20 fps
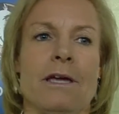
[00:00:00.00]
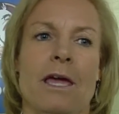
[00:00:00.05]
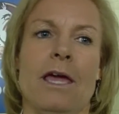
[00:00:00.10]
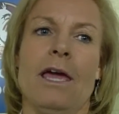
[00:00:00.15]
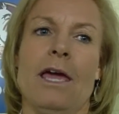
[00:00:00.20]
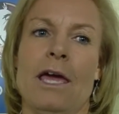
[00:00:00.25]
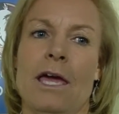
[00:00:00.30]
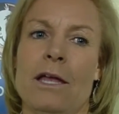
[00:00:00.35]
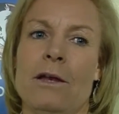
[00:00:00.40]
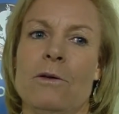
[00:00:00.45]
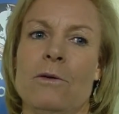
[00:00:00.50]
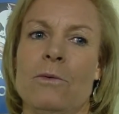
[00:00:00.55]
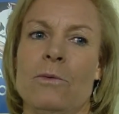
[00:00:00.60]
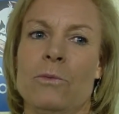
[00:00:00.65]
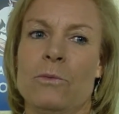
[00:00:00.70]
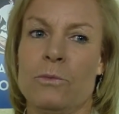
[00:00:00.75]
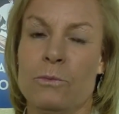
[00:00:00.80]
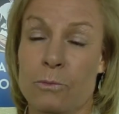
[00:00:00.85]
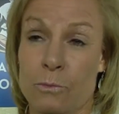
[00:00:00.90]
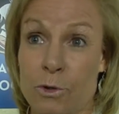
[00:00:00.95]

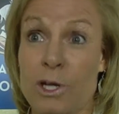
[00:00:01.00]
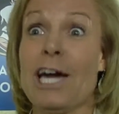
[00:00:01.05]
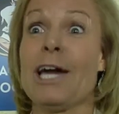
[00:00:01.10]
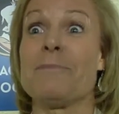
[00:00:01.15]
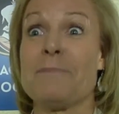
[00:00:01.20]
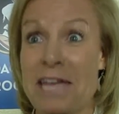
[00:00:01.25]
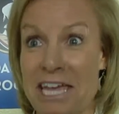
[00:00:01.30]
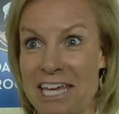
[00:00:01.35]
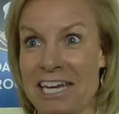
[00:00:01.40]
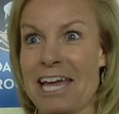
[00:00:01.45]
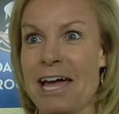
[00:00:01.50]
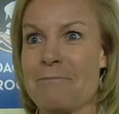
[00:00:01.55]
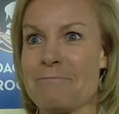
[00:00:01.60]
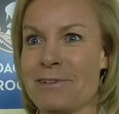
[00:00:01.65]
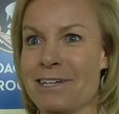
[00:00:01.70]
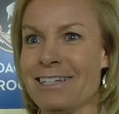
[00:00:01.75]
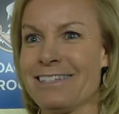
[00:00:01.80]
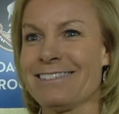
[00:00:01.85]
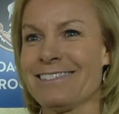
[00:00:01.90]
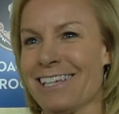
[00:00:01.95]
and we got to make it
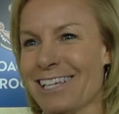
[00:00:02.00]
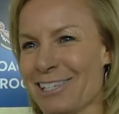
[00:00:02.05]
happen.